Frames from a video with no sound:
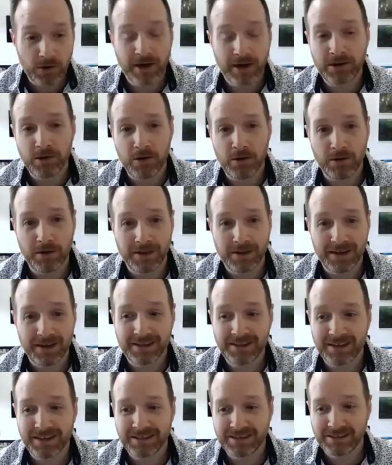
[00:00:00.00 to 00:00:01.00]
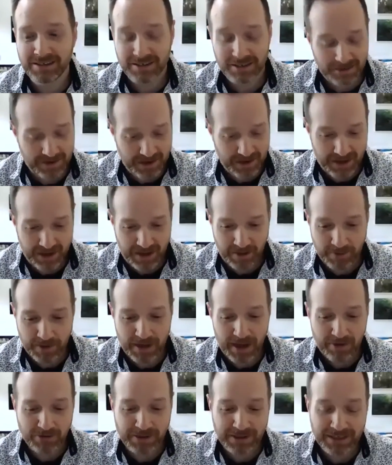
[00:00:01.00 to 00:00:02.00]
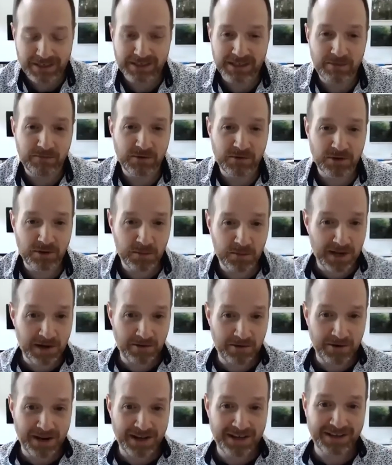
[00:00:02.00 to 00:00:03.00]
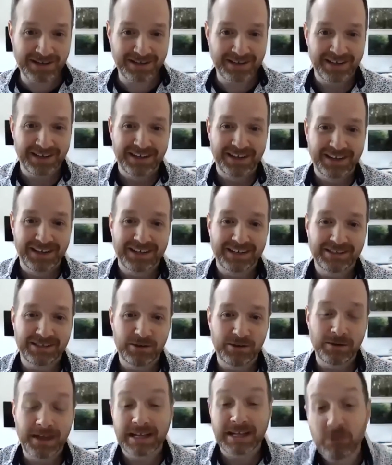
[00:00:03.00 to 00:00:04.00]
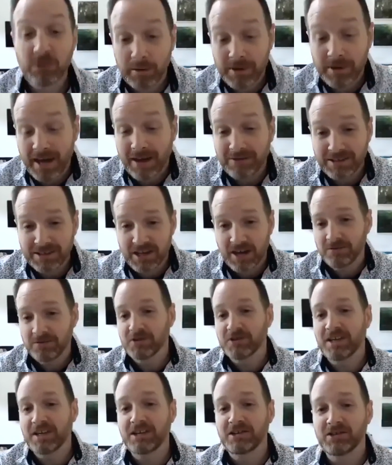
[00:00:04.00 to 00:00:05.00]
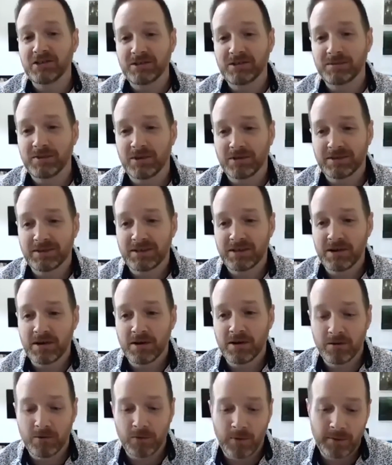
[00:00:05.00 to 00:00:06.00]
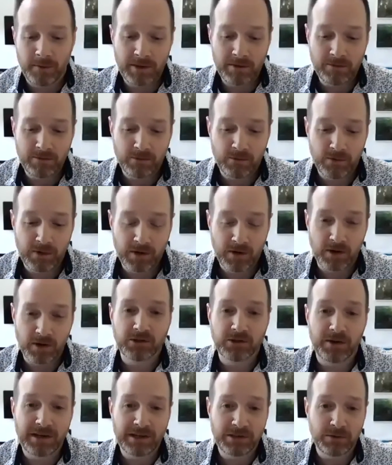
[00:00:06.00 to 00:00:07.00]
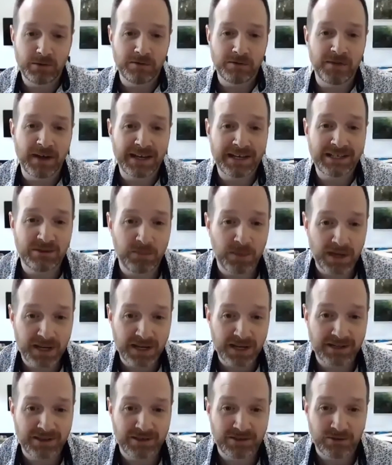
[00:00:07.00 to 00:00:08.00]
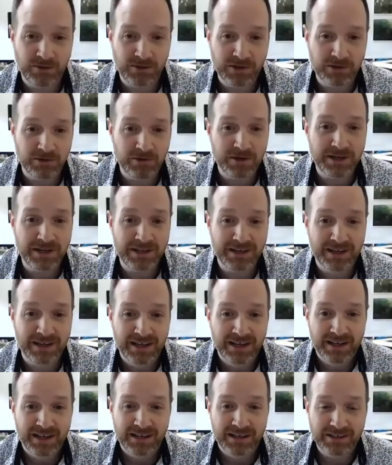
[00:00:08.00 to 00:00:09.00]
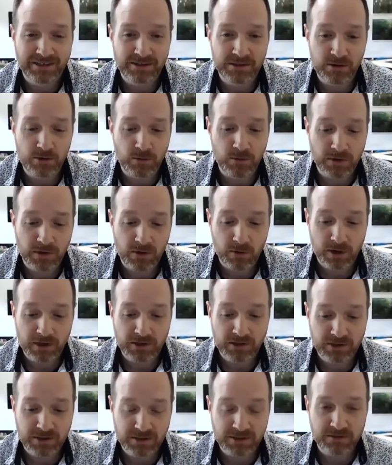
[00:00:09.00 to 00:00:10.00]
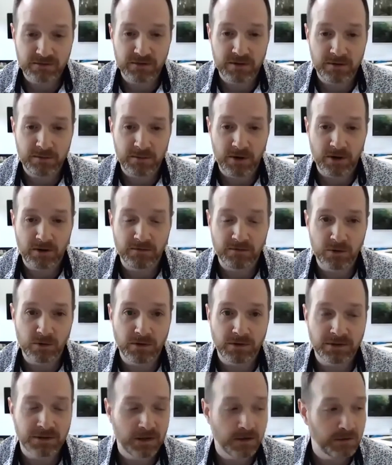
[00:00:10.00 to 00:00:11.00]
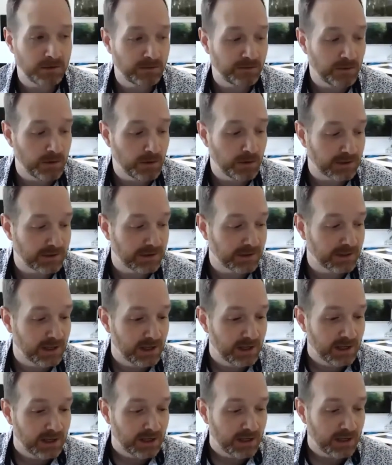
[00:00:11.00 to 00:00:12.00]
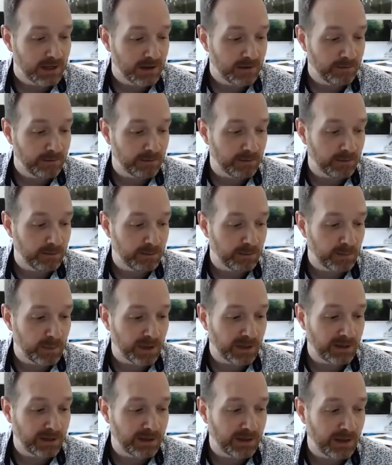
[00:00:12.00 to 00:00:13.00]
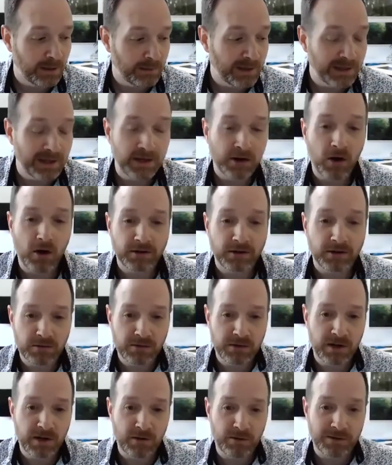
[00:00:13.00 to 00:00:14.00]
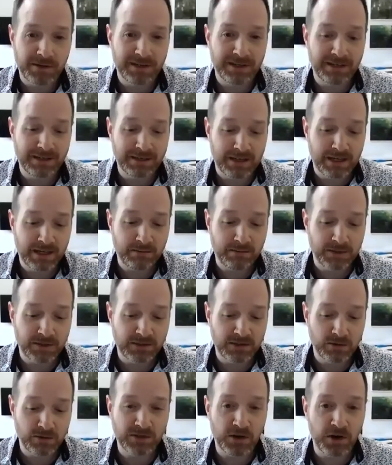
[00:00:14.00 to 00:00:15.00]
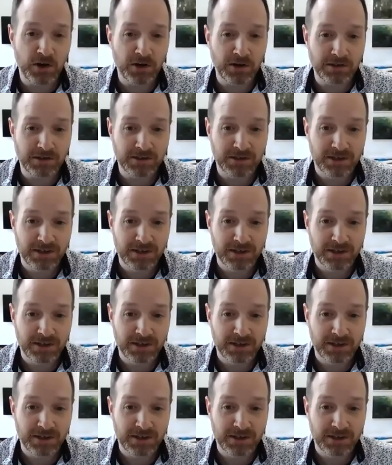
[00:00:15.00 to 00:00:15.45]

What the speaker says: And everything is up for debate, right? And that's why we have these conversations, because we are trying to invite debate to a degree. And so with questions from our viewers and other folks. But they are also there with an intent, but so is art.